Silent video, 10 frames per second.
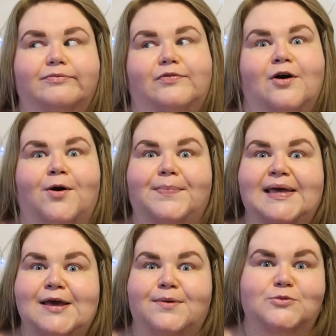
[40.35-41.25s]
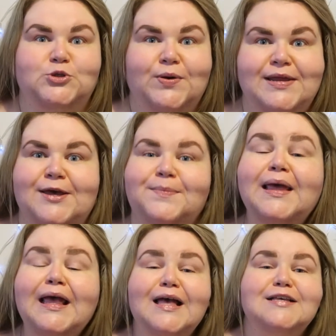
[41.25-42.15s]
you can't beat them, join them.
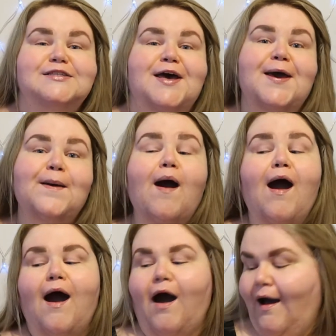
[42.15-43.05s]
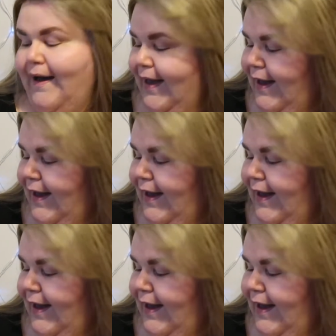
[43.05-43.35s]
So I